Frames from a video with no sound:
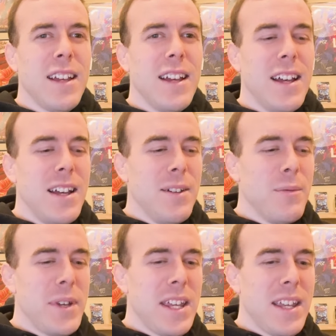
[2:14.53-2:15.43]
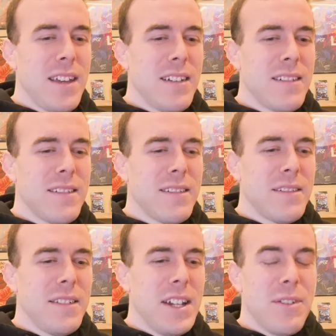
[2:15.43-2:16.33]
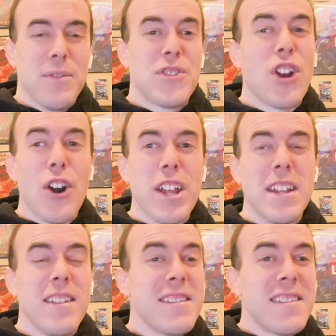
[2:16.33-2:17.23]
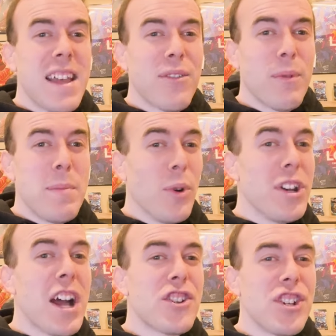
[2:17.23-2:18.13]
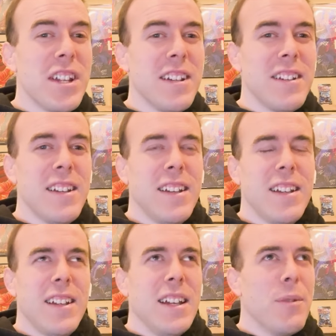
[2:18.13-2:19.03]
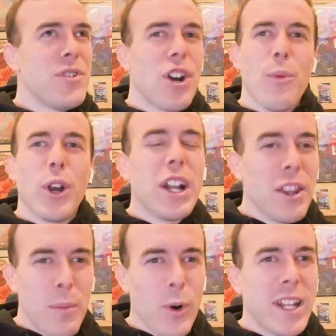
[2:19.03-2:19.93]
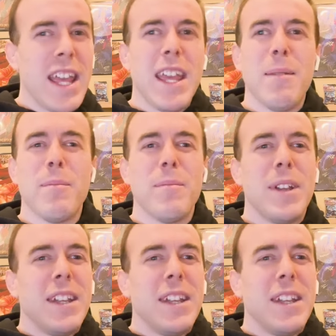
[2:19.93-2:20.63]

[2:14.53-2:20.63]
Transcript: uh, we you know started Set Three production, uh, we started working on the board game.